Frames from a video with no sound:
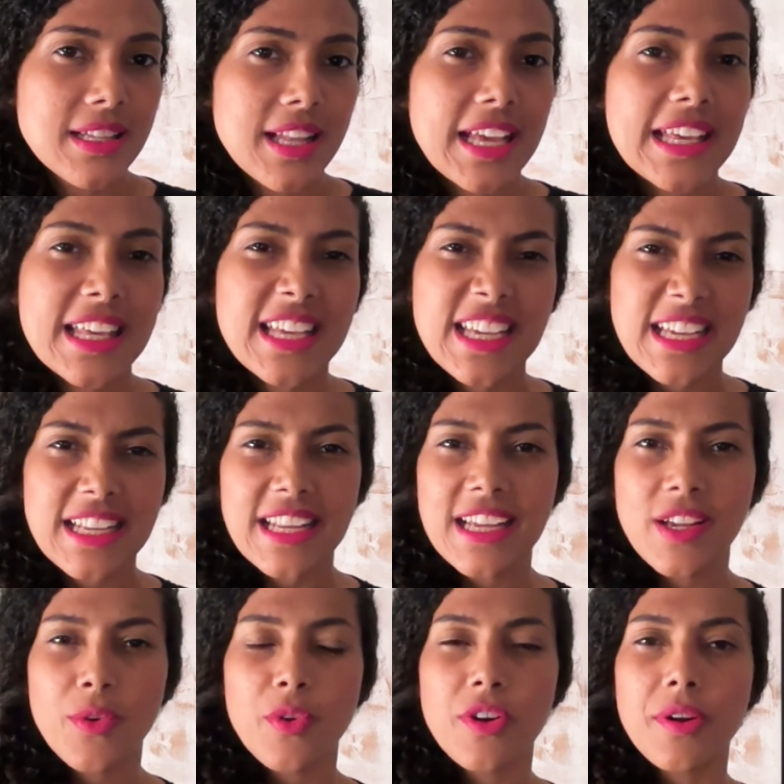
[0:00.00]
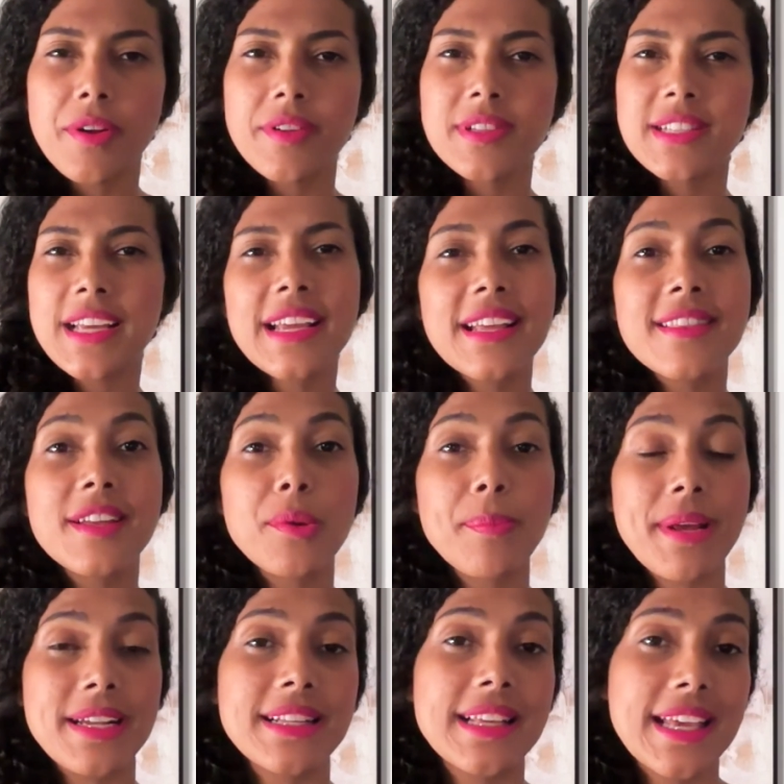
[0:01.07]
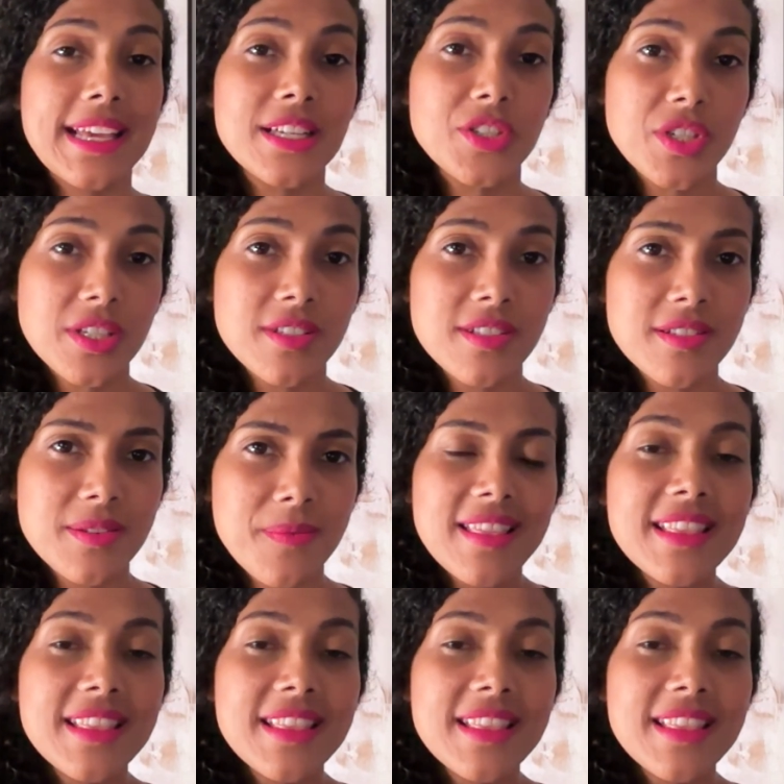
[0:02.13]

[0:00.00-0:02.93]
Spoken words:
like eating or taking their medications.